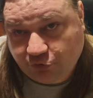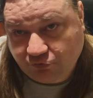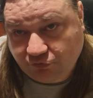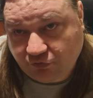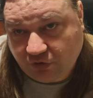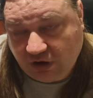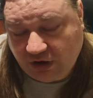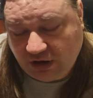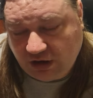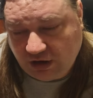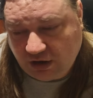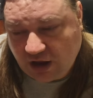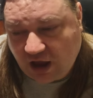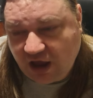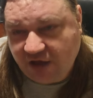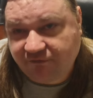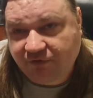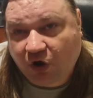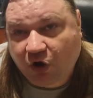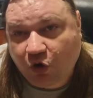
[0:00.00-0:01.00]

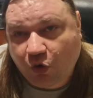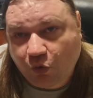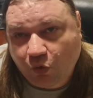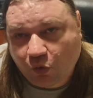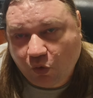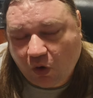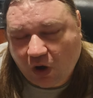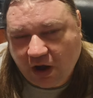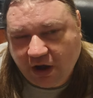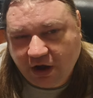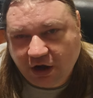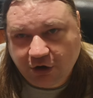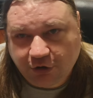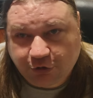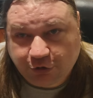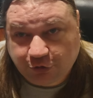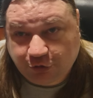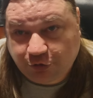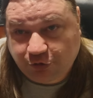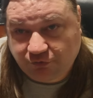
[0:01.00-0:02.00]
I have
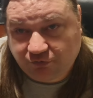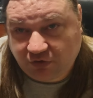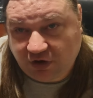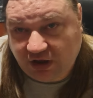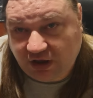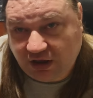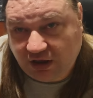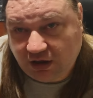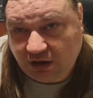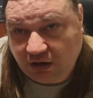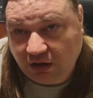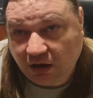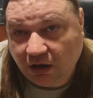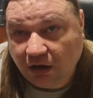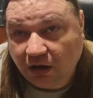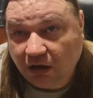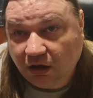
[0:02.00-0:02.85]
acquired 3